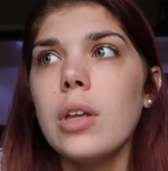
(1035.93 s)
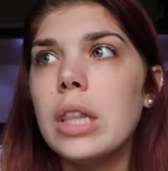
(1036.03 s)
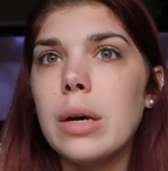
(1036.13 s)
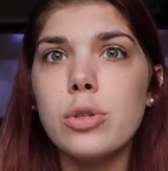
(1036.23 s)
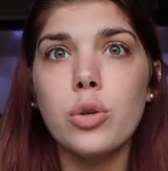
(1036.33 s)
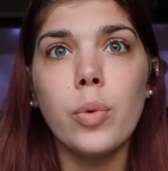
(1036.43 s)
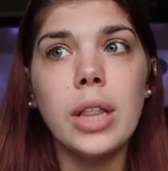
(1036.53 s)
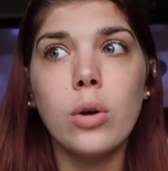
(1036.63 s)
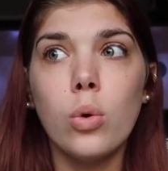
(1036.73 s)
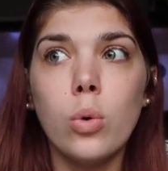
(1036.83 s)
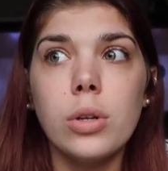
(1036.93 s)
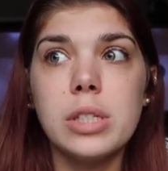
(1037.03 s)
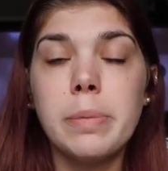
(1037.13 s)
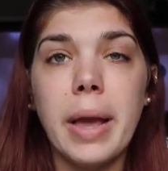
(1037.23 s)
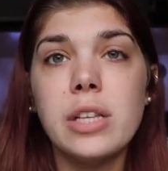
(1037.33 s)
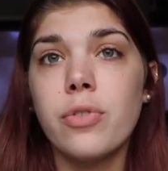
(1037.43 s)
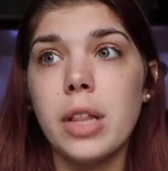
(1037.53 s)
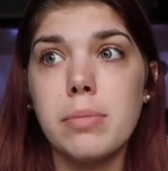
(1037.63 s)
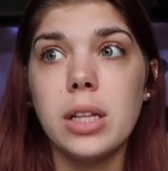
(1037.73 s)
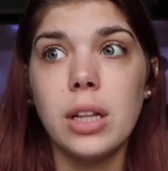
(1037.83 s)
that was a really cool space for
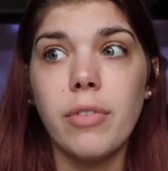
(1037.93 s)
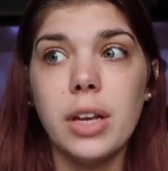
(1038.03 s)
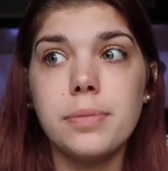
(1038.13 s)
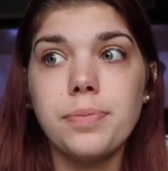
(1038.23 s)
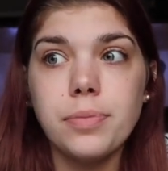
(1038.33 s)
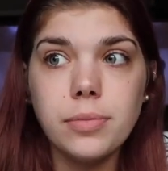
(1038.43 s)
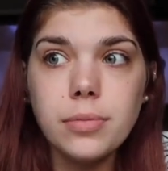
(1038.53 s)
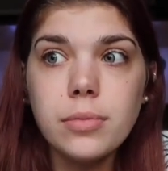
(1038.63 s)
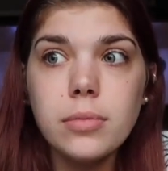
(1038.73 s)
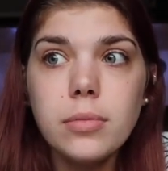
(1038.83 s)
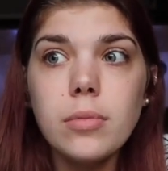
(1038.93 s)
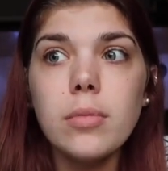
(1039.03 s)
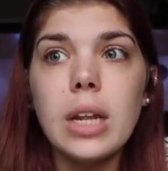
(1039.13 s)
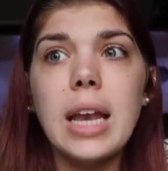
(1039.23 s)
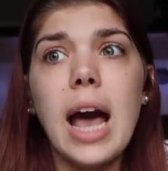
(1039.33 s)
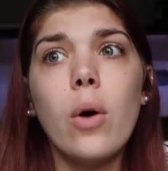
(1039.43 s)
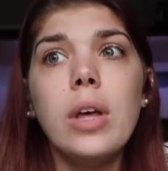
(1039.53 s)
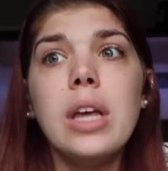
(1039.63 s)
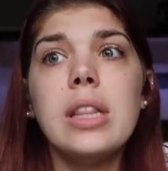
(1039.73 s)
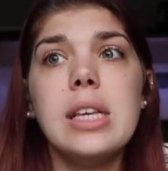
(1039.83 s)
them to live in.
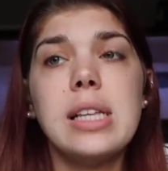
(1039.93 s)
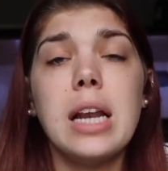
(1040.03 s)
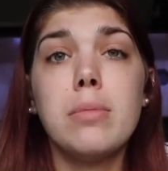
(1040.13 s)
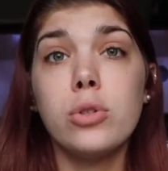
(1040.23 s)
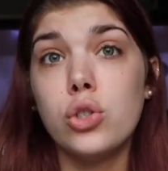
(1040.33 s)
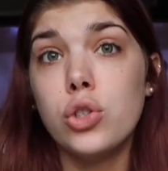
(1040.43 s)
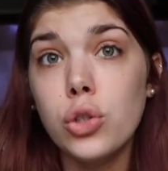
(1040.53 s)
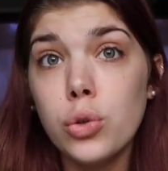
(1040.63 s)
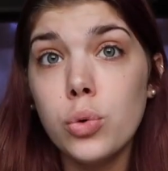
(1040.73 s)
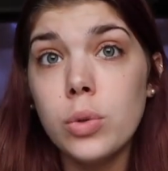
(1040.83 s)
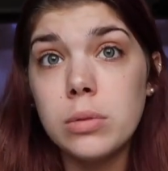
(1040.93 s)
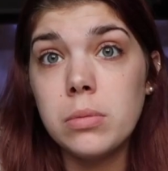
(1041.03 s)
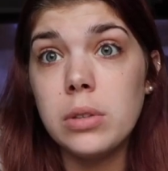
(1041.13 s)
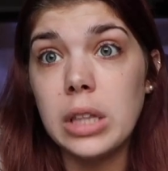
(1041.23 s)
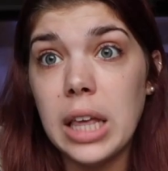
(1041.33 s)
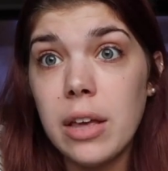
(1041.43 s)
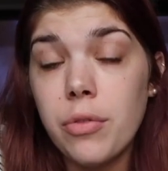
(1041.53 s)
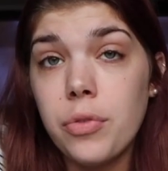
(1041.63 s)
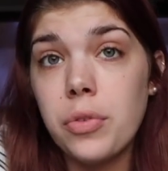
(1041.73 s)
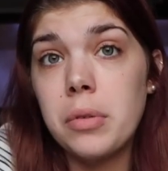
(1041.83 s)
Now, these animals do
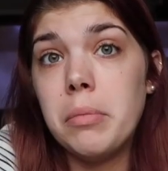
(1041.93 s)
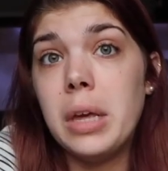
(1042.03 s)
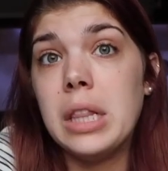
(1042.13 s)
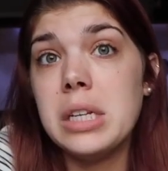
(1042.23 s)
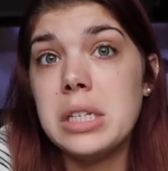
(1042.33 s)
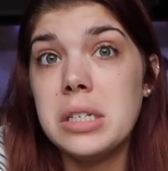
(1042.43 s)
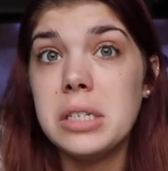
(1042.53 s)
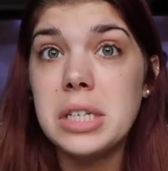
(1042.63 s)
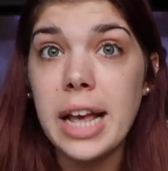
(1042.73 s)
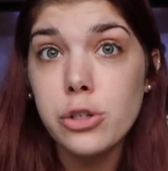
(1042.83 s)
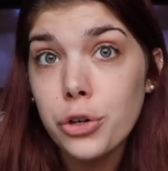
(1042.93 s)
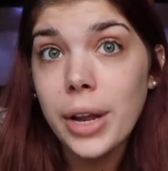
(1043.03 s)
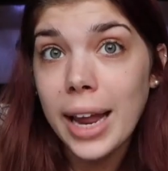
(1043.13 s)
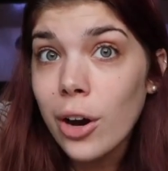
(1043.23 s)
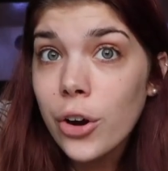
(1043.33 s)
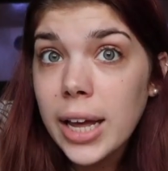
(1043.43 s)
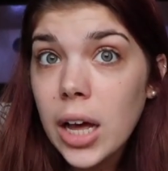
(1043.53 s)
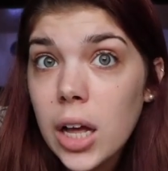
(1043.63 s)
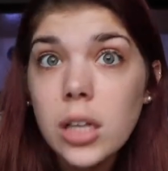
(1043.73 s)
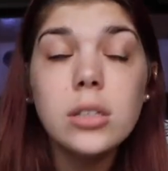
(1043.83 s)
live in the desert
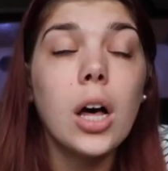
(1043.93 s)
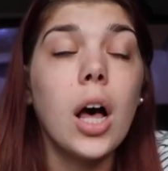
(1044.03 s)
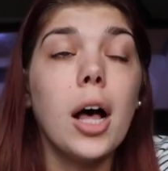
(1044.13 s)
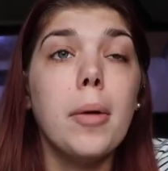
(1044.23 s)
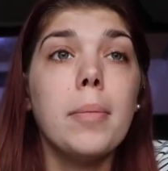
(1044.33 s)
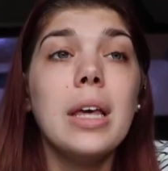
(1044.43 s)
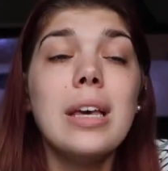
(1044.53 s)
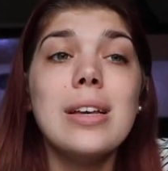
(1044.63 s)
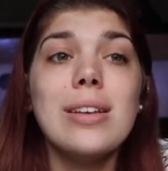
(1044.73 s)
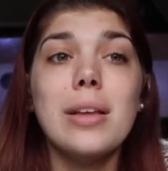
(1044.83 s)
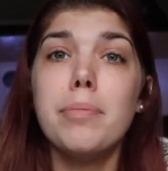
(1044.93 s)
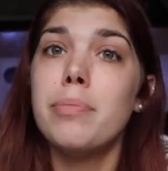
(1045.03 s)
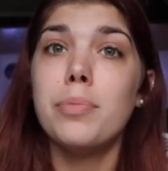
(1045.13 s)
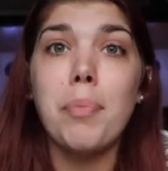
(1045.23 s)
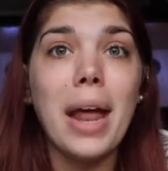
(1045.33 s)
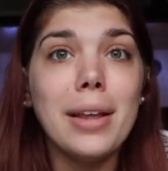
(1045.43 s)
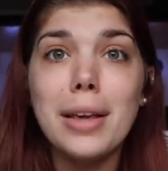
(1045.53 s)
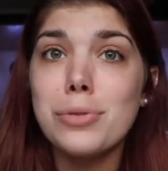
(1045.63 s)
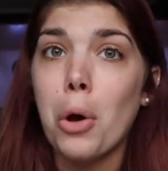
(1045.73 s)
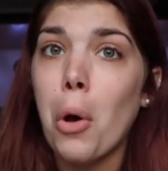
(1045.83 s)
area.
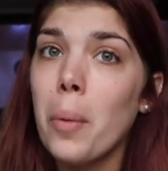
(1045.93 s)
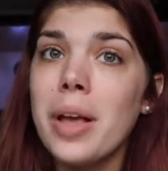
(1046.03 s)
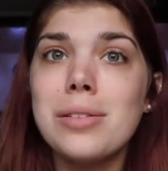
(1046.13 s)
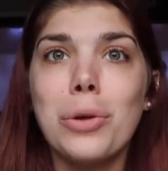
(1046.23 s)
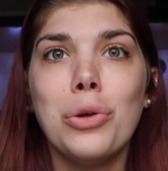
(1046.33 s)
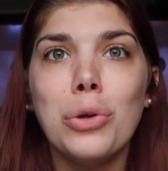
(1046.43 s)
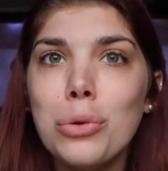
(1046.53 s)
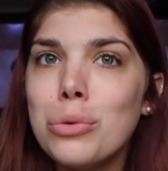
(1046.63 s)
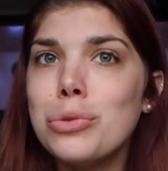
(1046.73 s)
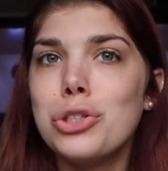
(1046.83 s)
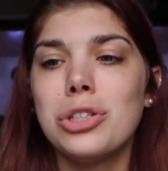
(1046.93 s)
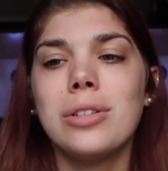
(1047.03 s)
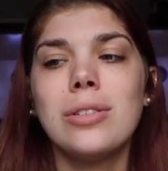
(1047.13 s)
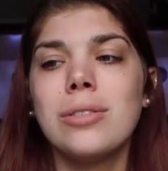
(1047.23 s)
Bedding is always a huge